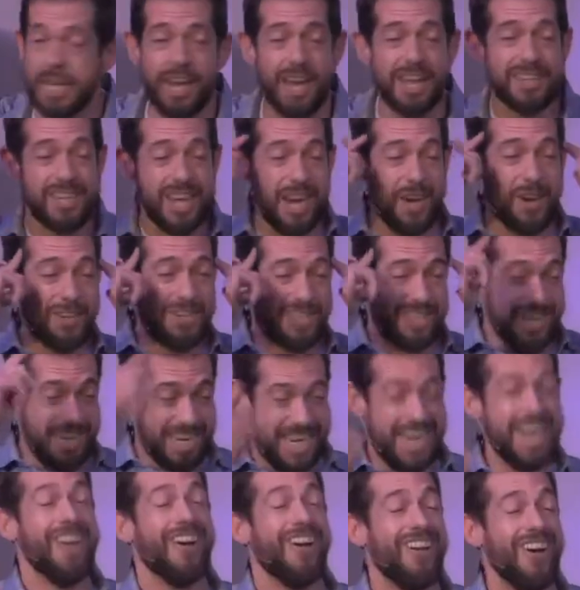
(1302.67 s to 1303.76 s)
because here's the
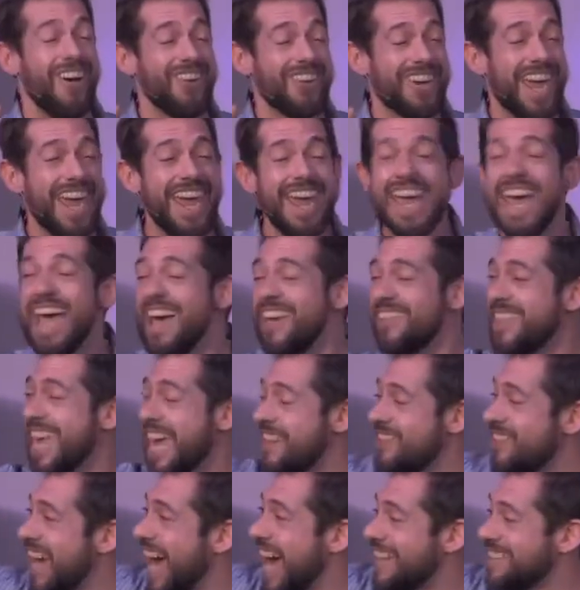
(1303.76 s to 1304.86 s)
deal, okay?
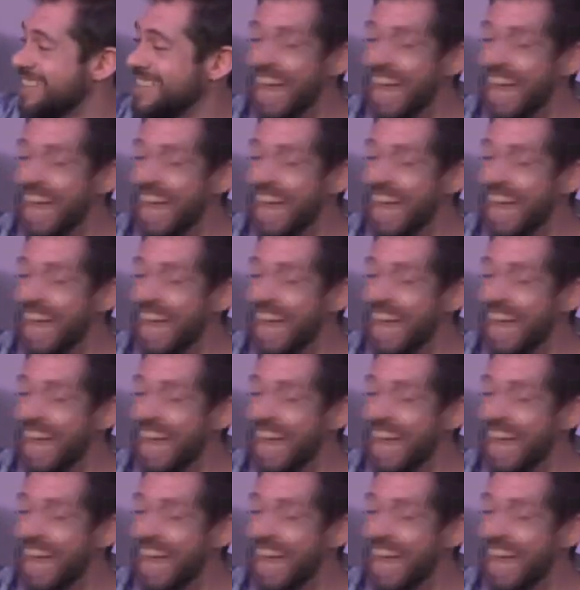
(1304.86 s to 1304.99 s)
They've got